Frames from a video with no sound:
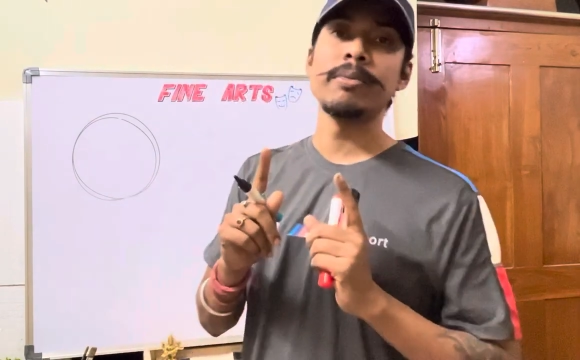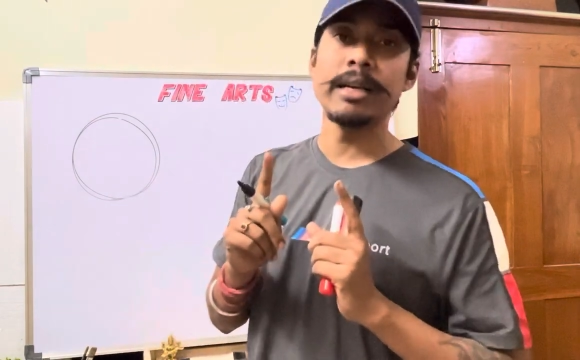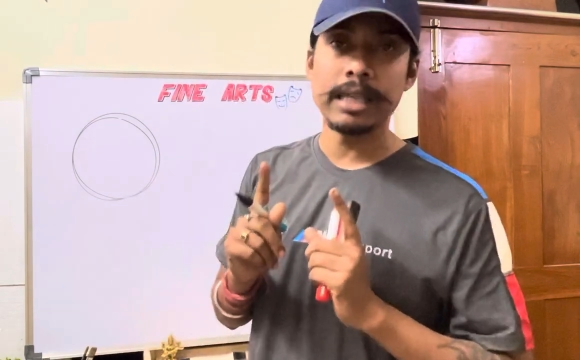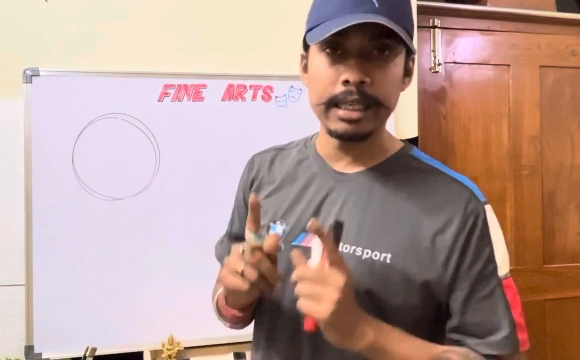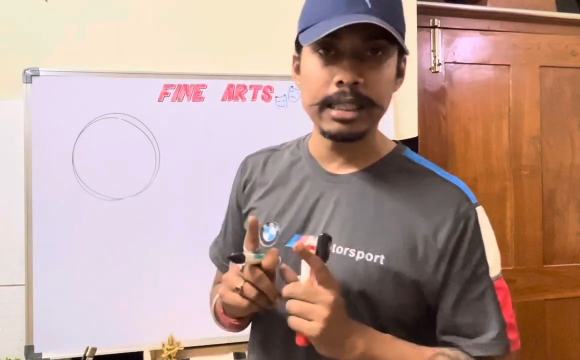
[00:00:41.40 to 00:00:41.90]
is my
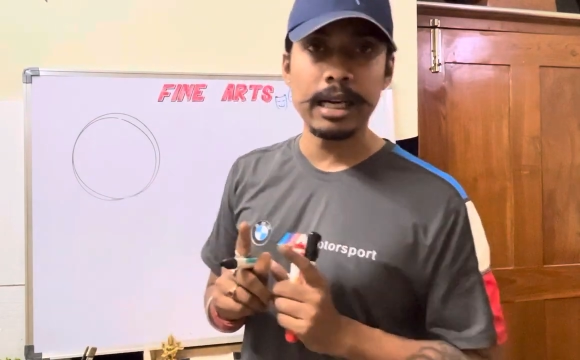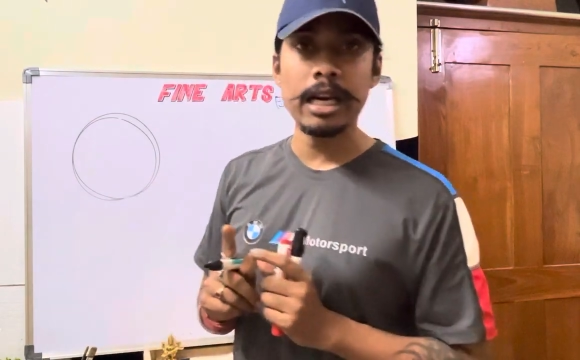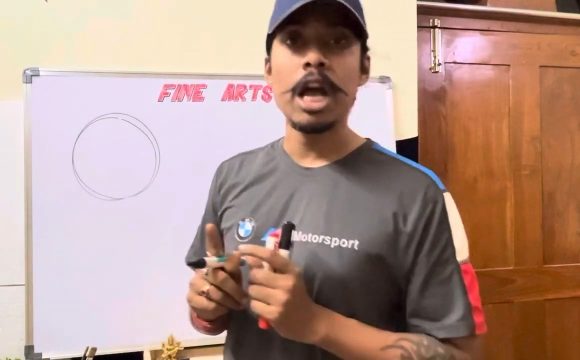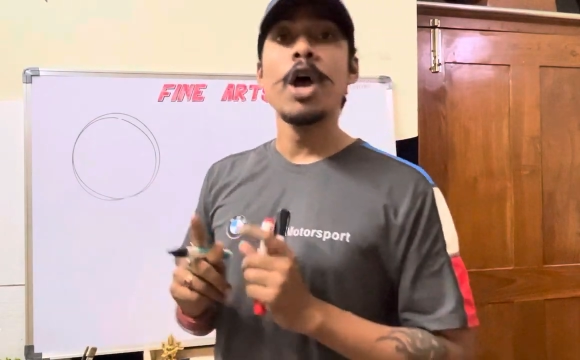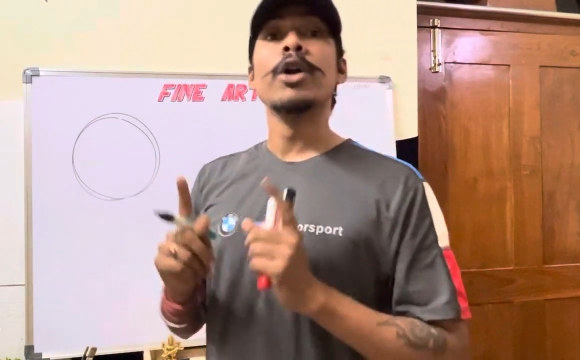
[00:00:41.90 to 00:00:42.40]
suggestion,
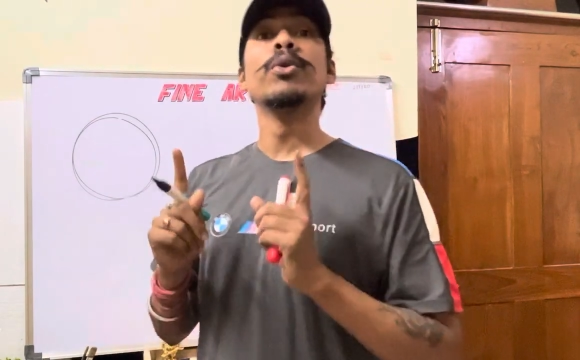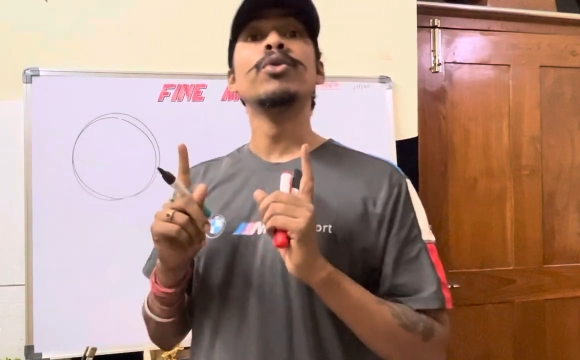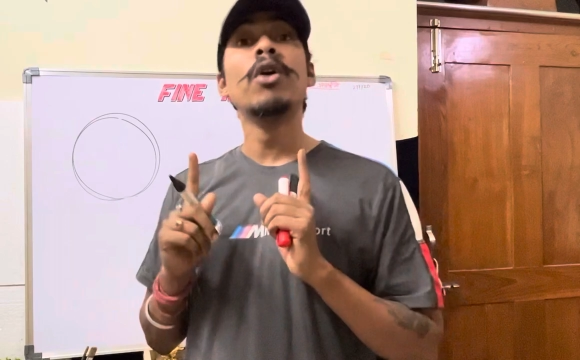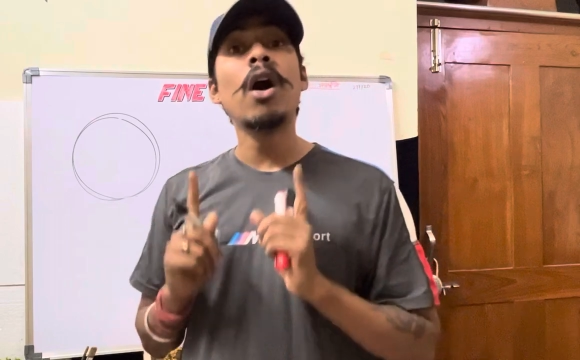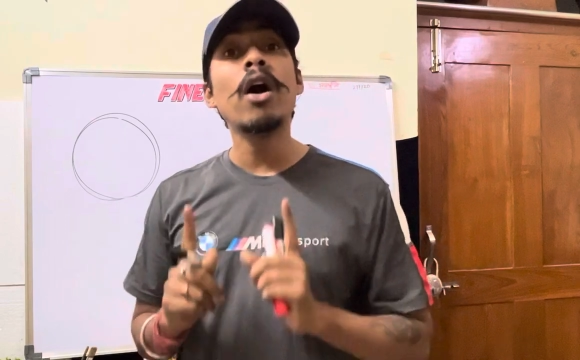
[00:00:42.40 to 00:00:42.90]
do
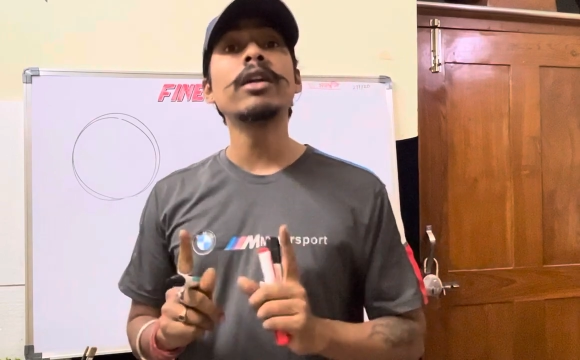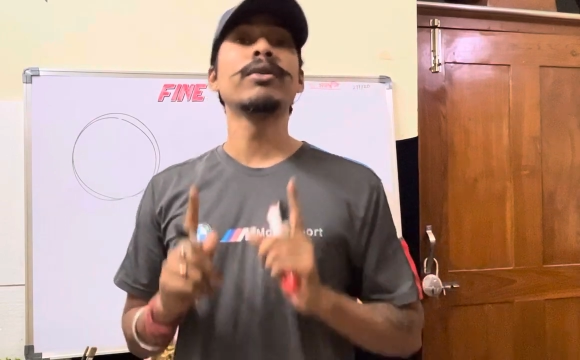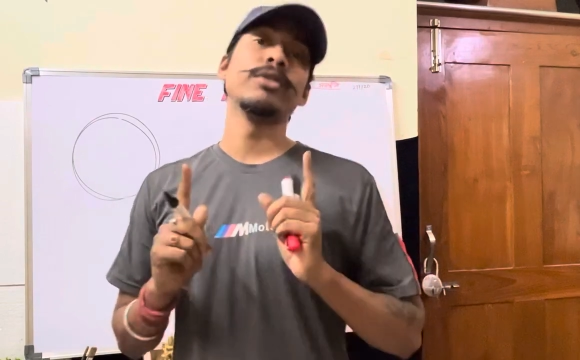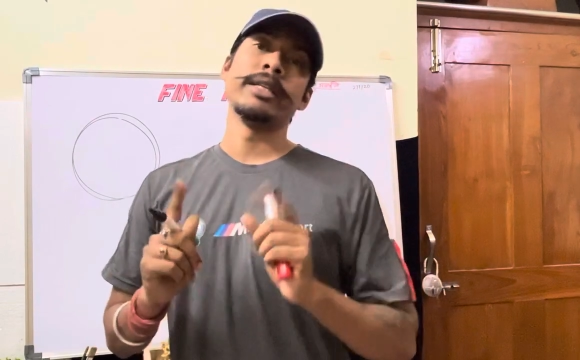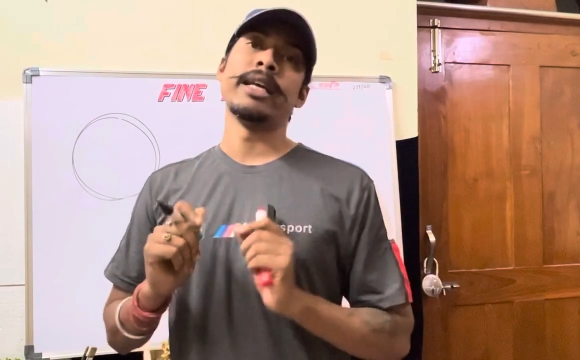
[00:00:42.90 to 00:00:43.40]
not
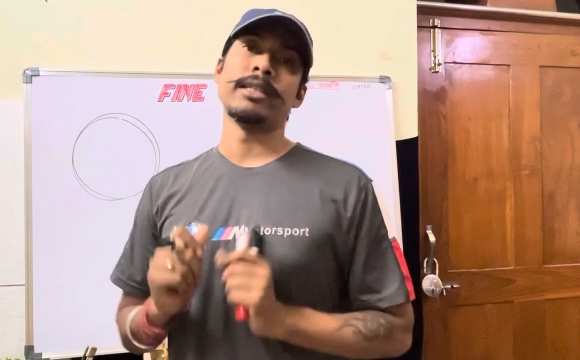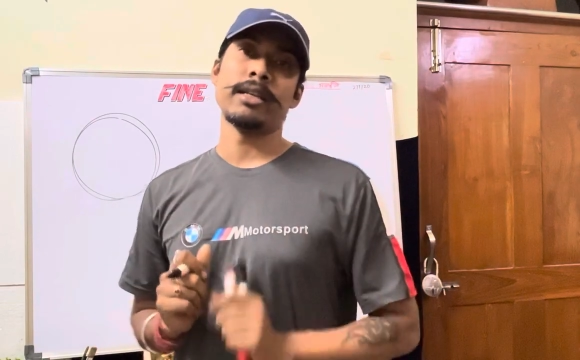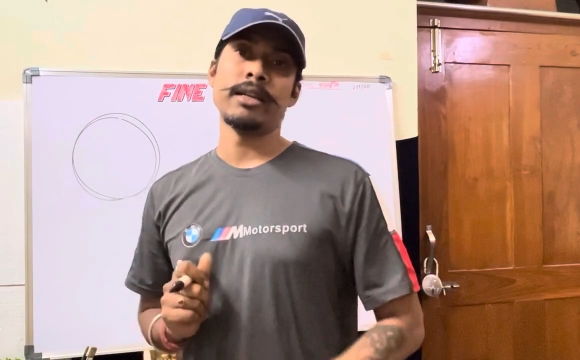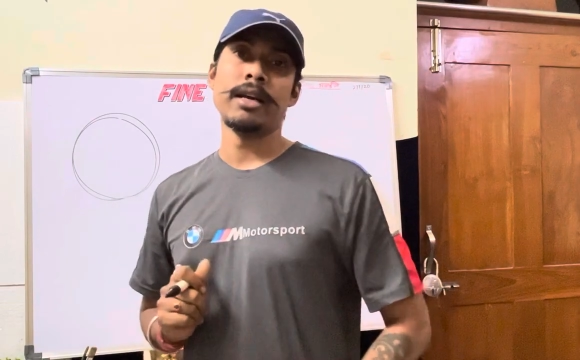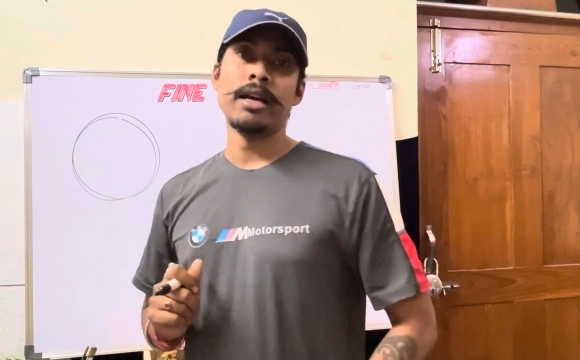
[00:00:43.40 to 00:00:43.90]
use eraser,